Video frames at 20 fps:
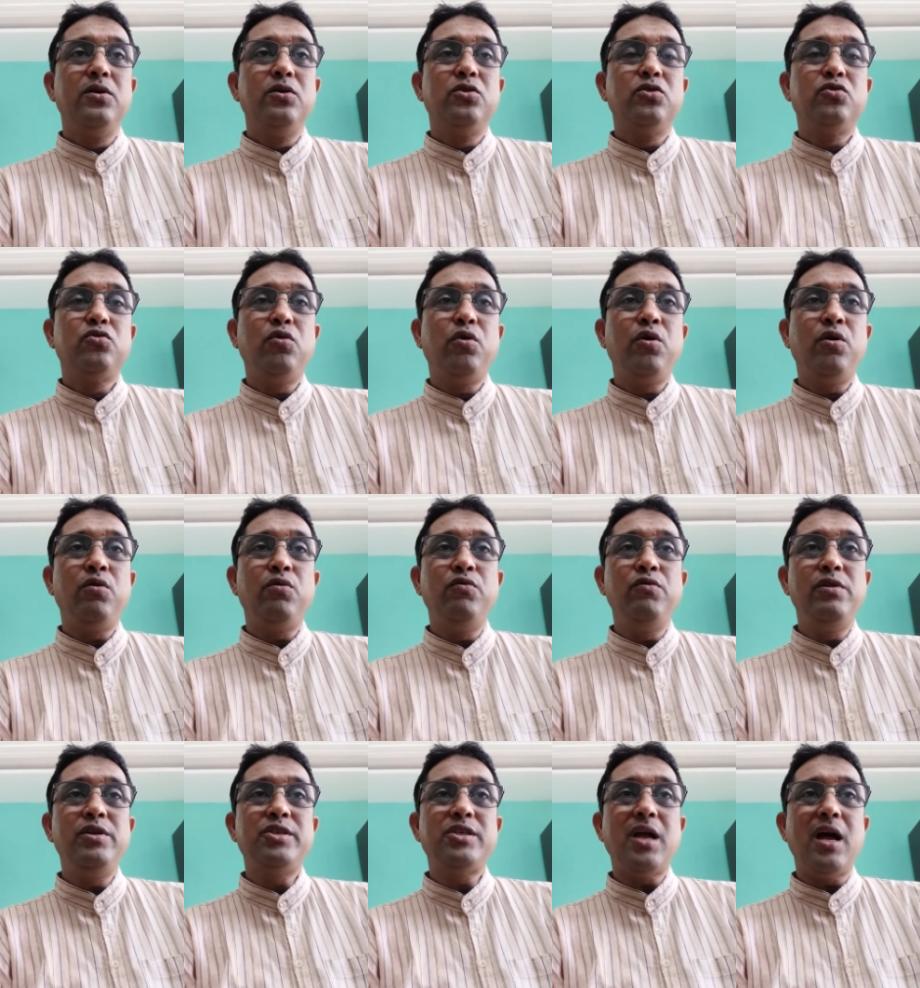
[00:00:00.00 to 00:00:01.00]
So
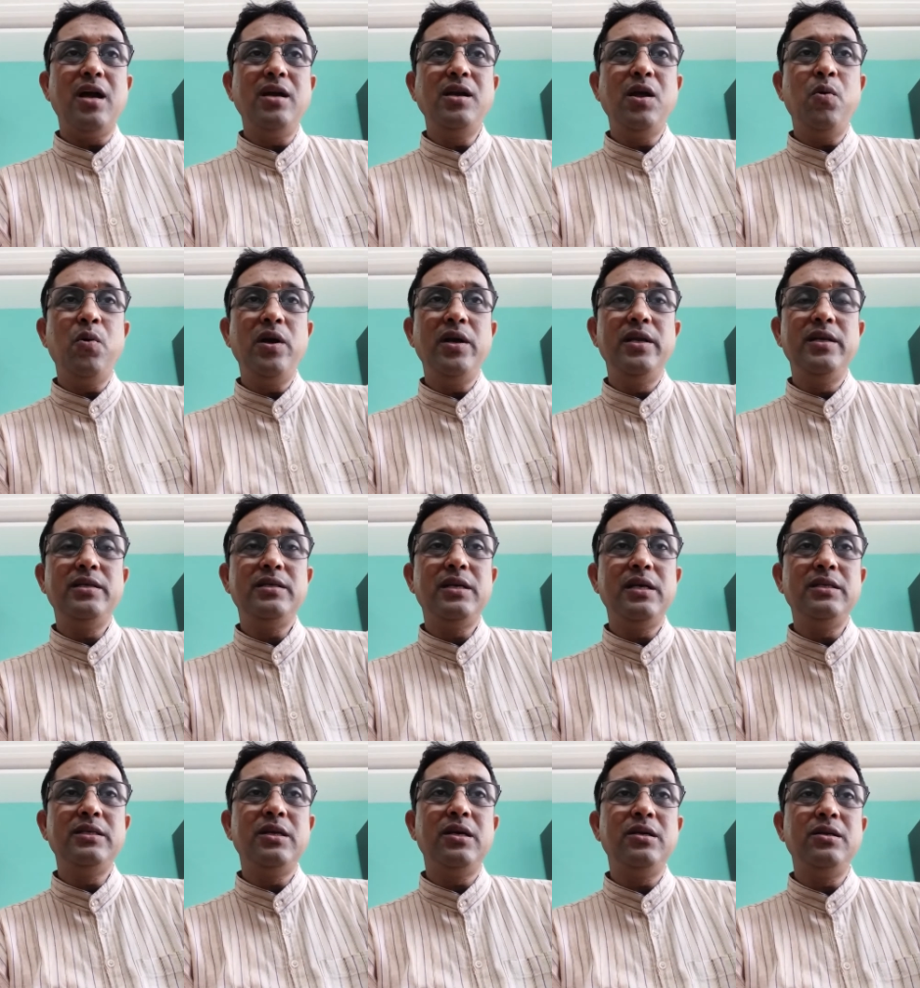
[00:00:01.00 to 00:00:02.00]
we'll start our
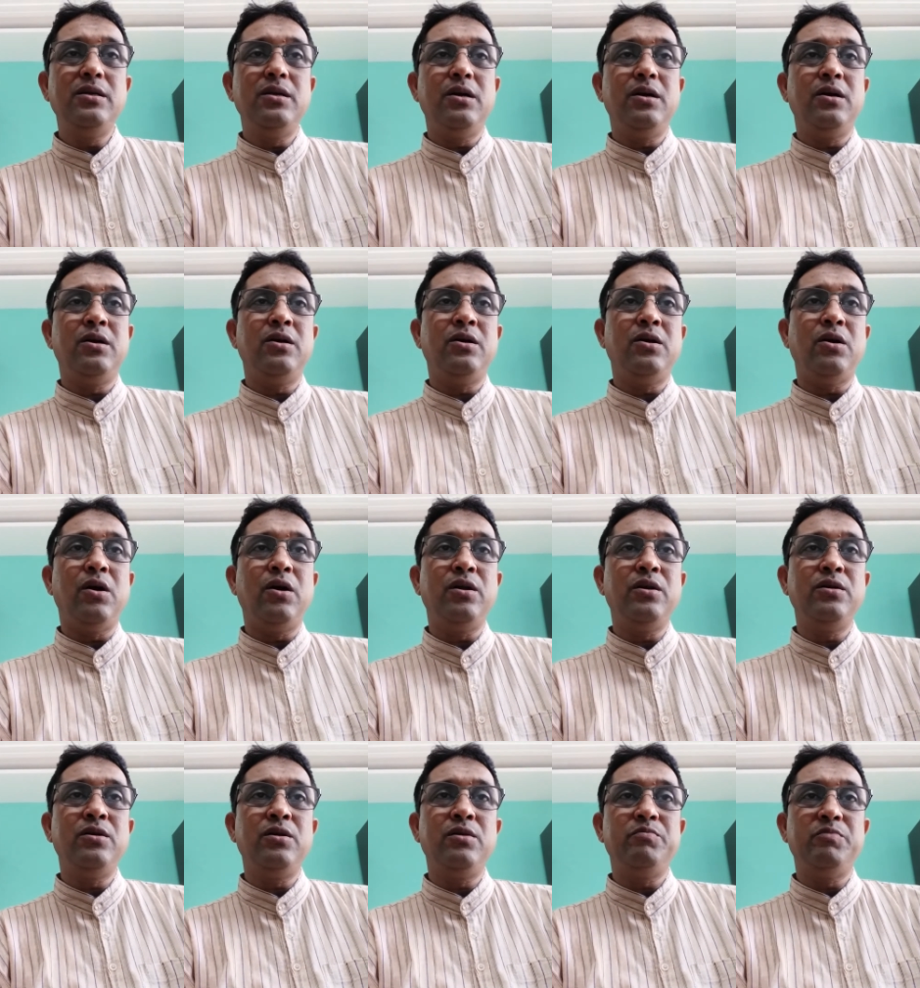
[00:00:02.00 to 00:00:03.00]
discussion
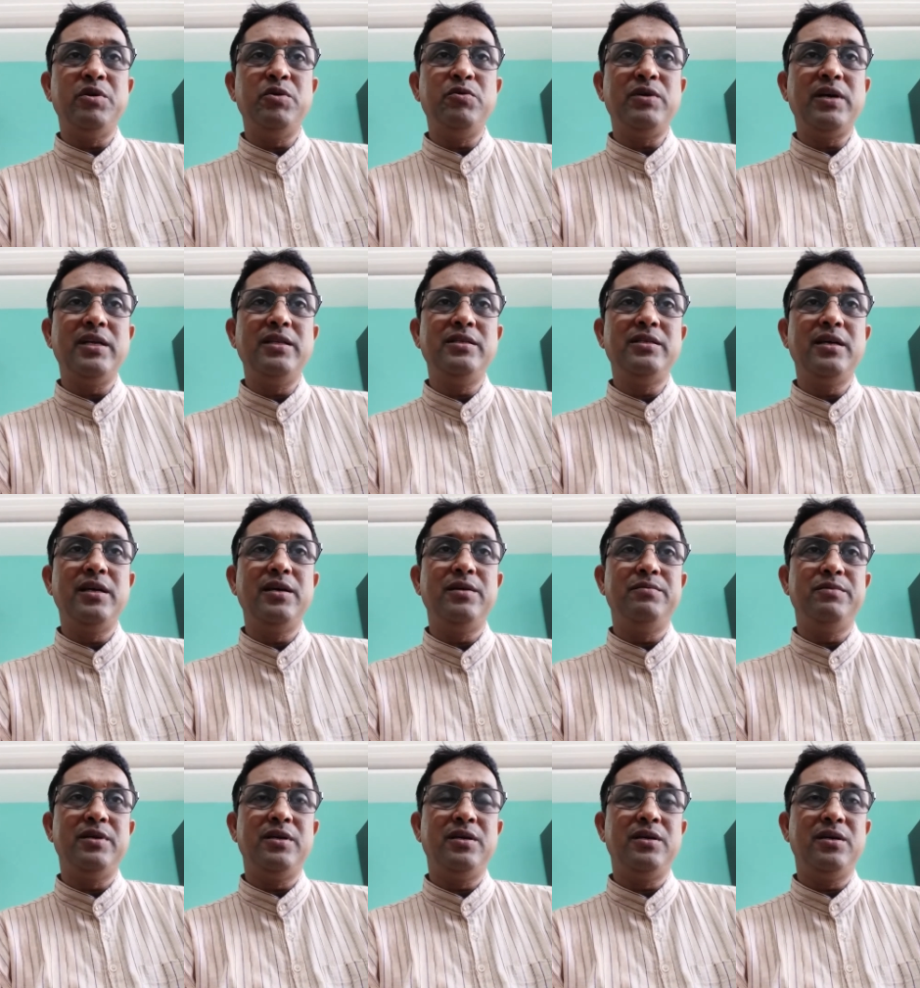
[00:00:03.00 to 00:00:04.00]
on you can say
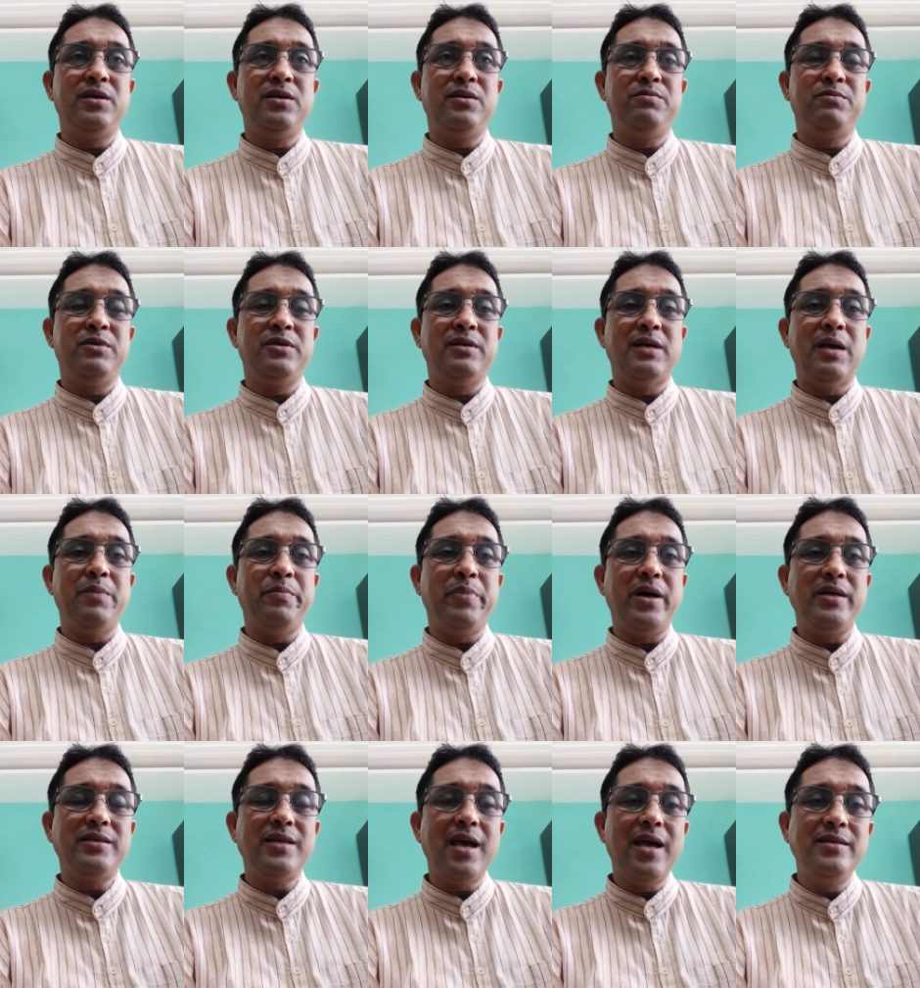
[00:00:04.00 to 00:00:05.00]

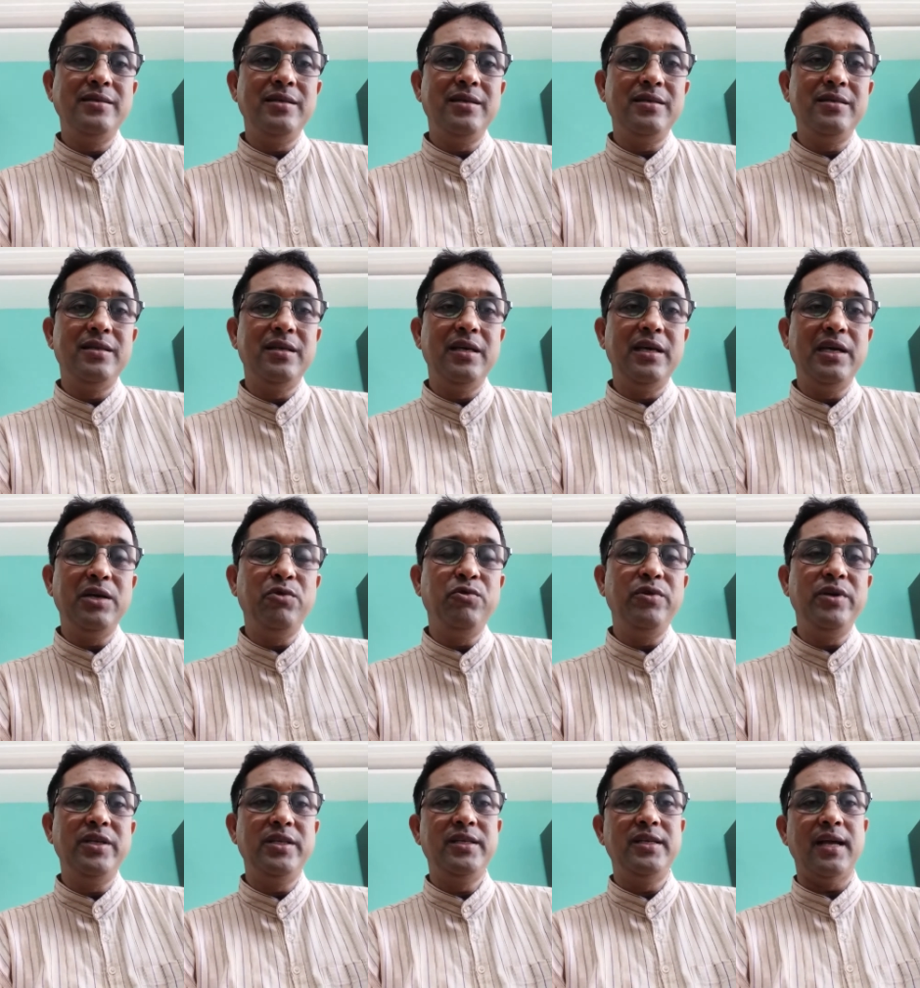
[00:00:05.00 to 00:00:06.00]
emphasizing the
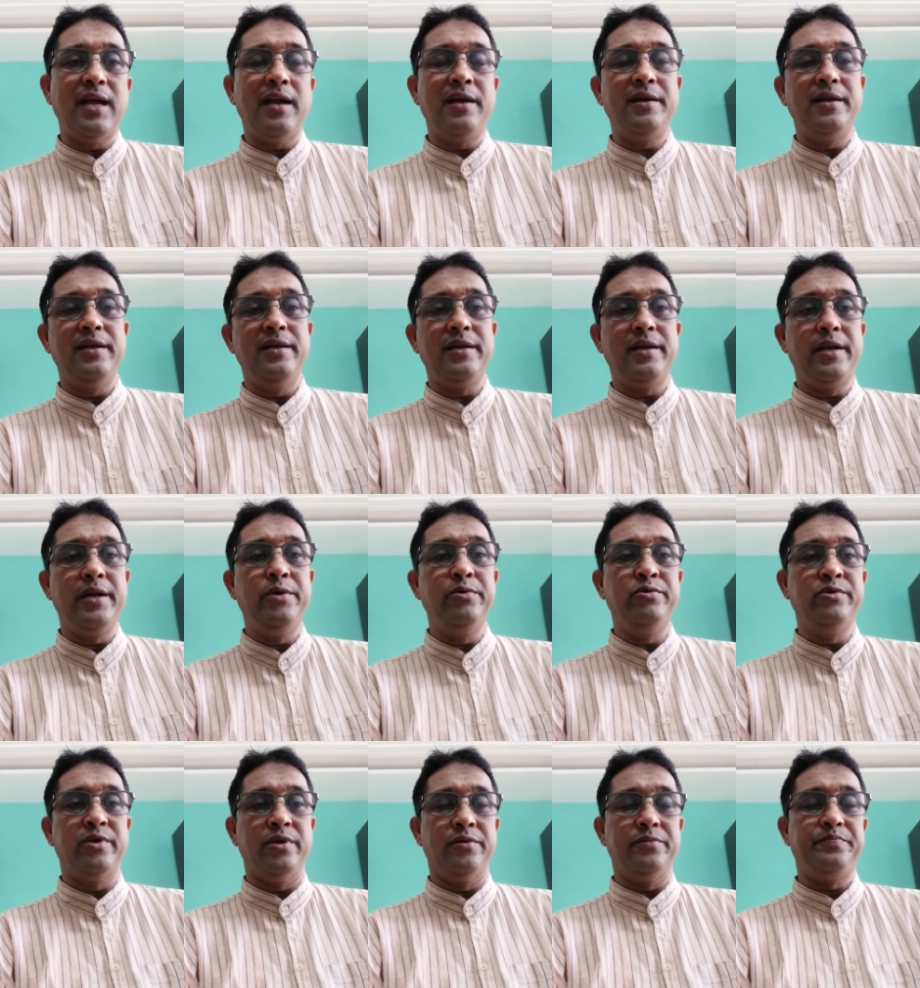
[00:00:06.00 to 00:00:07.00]
equity and
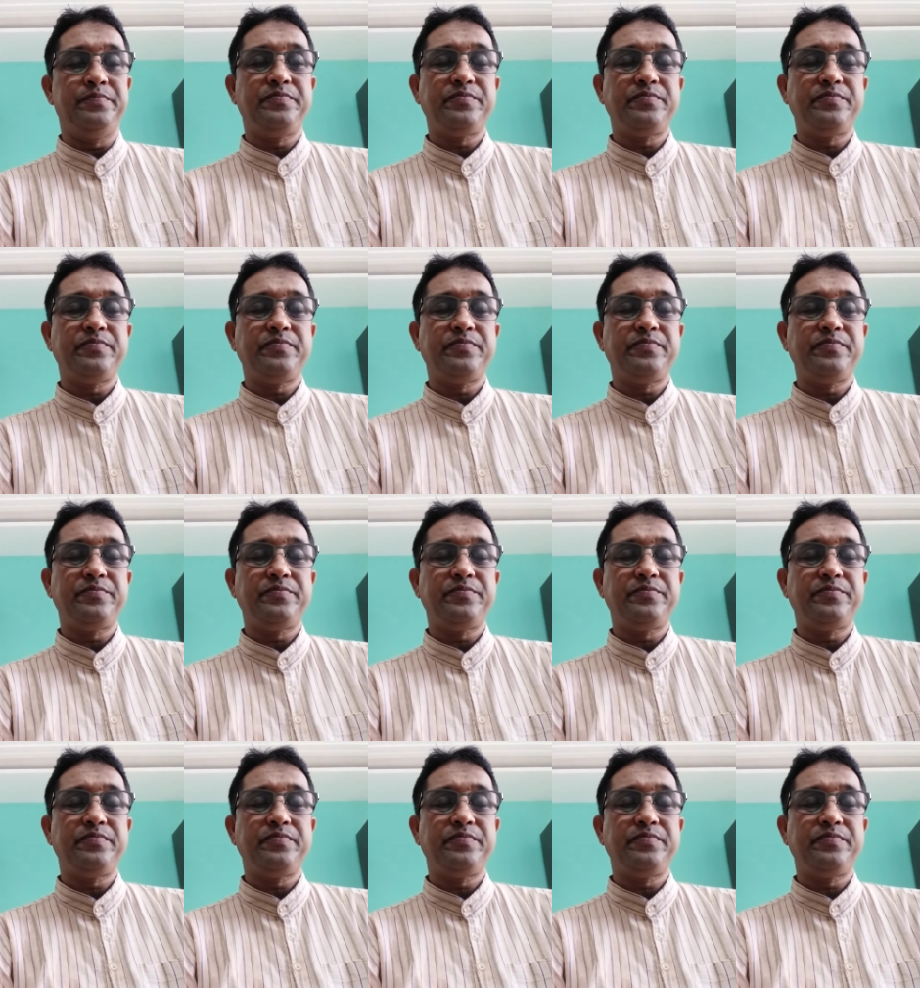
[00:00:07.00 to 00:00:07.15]
inclusion.